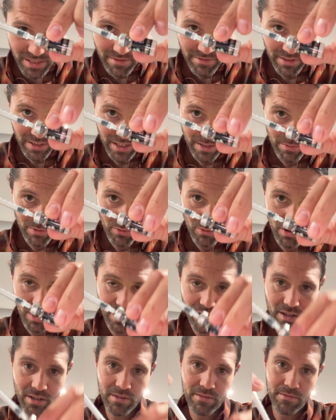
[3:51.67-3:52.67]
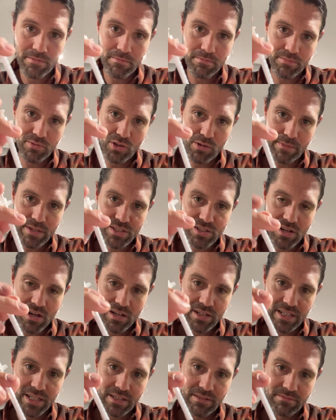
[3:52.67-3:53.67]
is filling up with water. Boom, it's
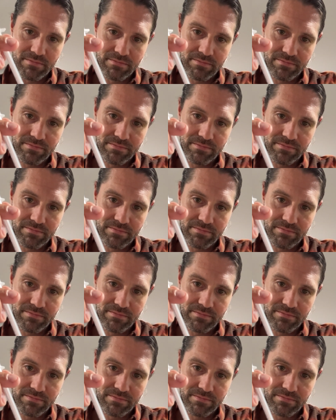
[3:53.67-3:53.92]
all in.